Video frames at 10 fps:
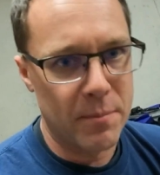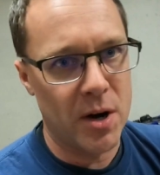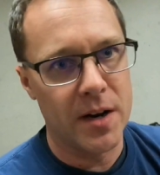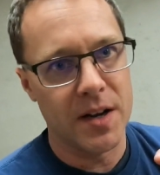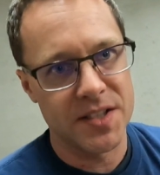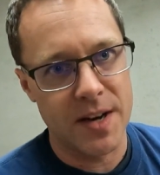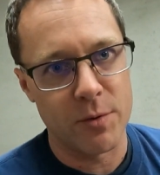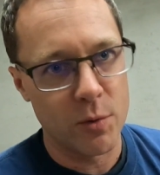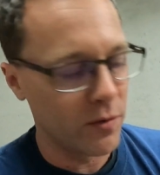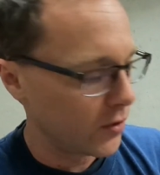bought a
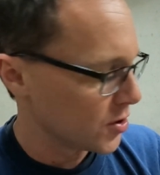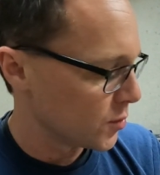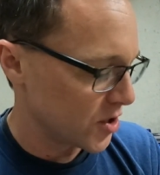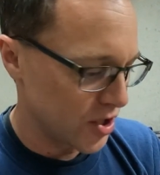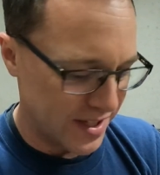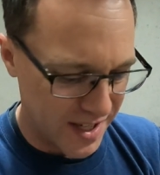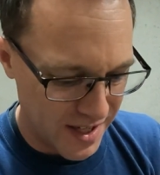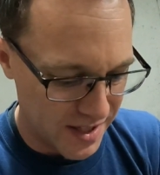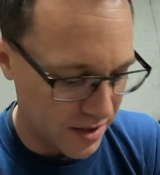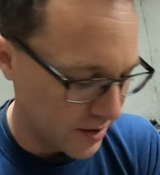separate reverse switch that didn't
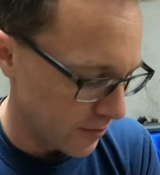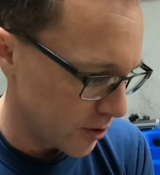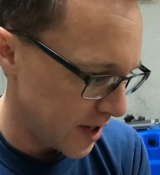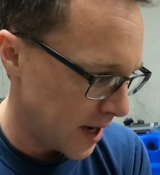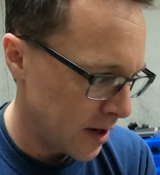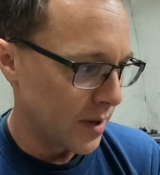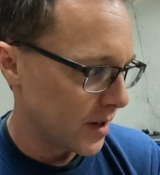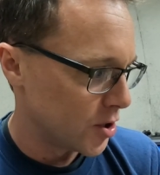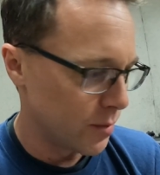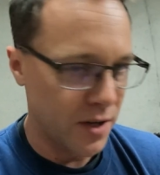get delivered yet, but
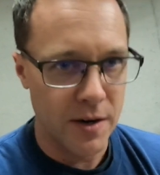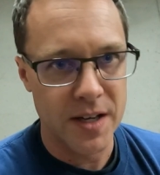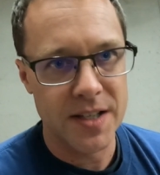it should be here any